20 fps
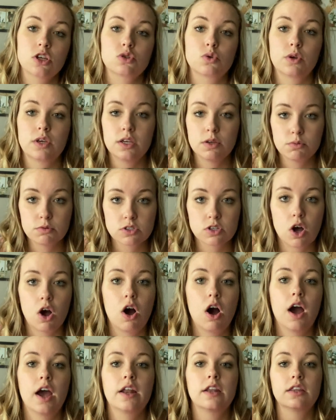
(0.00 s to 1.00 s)
So he was
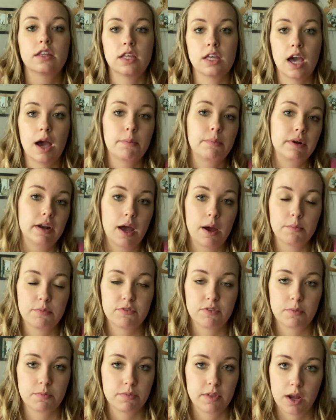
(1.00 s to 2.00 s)
on the up and up
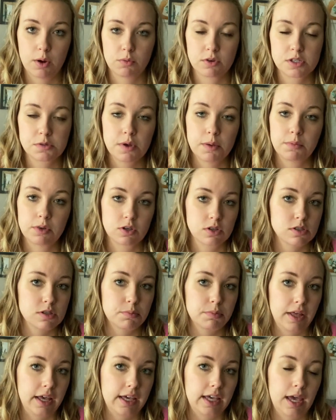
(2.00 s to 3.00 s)
from there once my milk
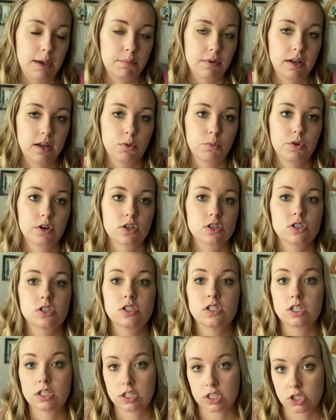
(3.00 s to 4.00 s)
supply came in, and we were
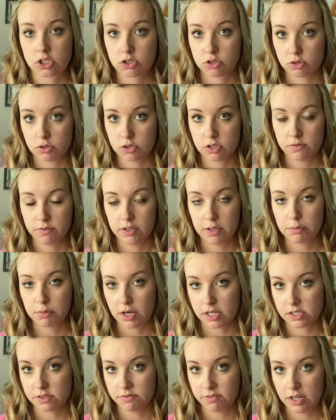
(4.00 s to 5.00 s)
still exclusively
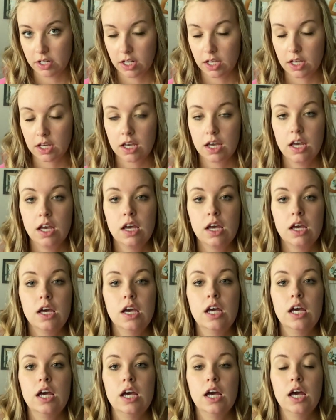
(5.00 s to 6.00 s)
breastfeeding.
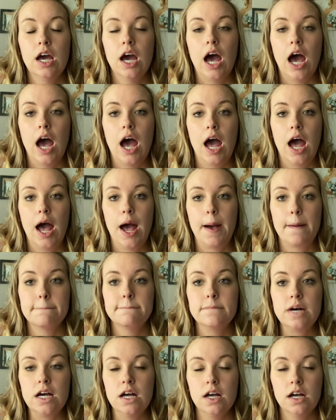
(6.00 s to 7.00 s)

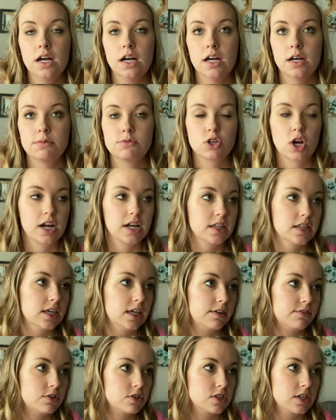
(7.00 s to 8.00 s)
Um, I'm trying to
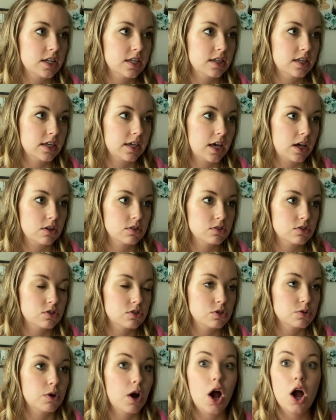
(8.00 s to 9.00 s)
think if there's anything else
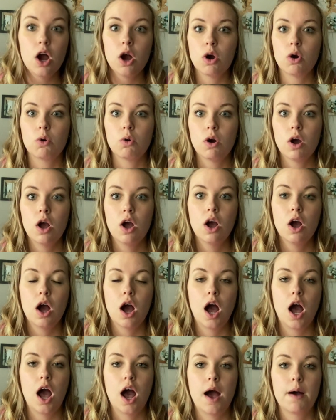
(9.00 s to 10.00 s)
to, oh,
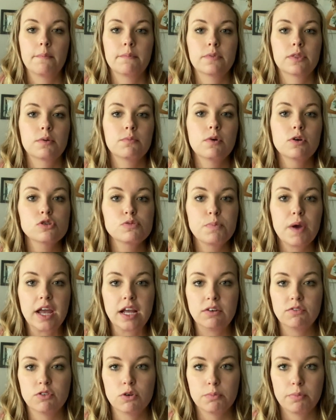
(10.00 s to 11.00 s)
um, the most
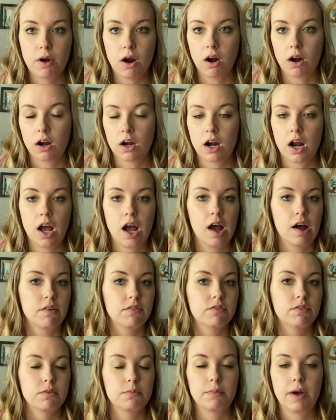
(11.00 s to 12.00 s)
painful part
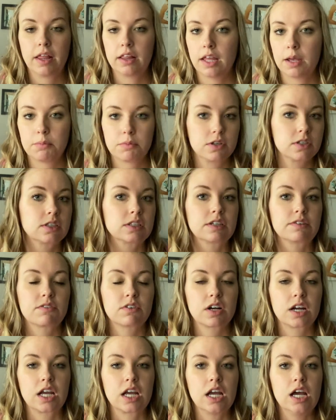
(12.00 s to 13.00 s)
of my labor and
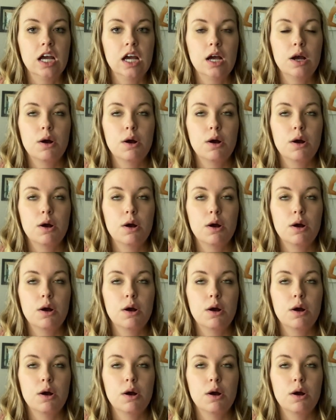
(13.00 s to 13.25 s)
delivery